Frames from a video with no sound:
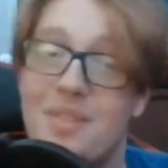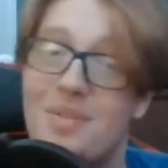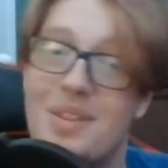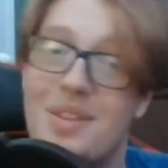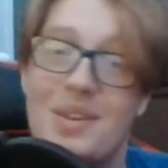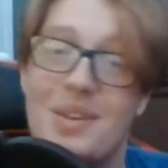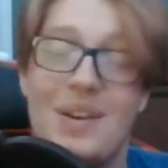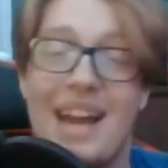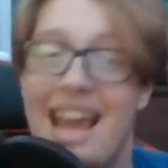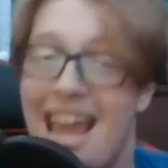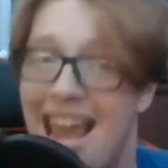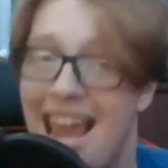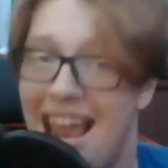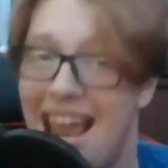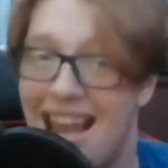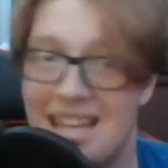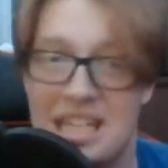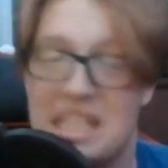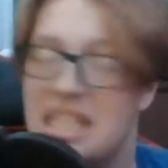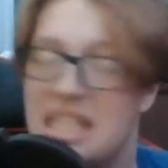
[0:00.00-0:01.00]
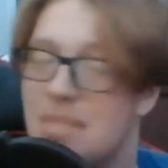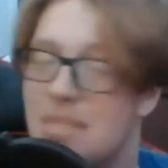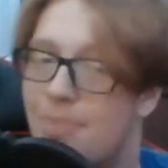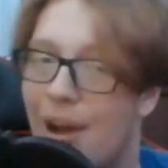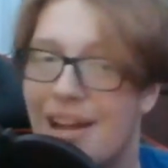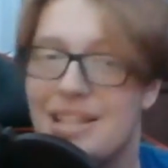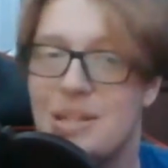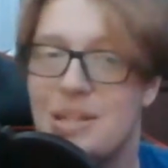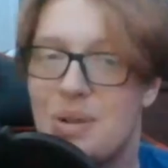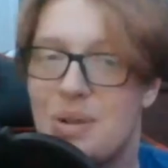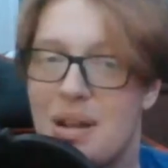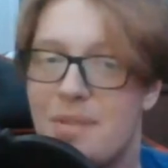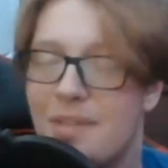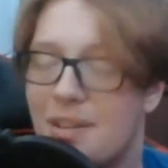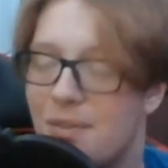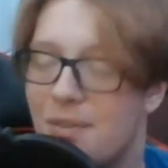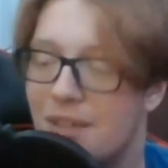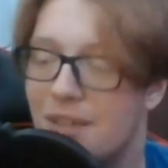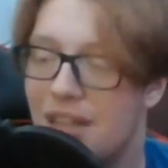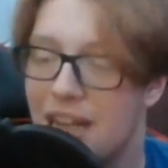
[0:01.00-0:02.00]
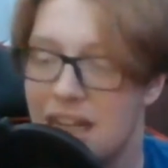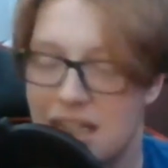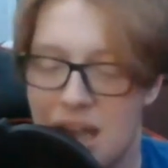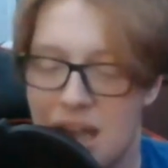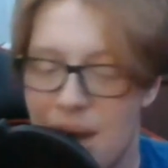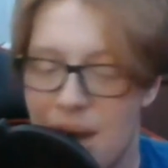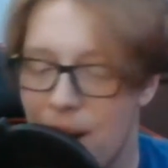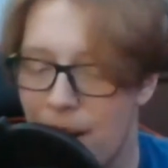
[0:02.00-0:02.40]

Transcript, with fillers: Even though I hate, despise grape flavored things,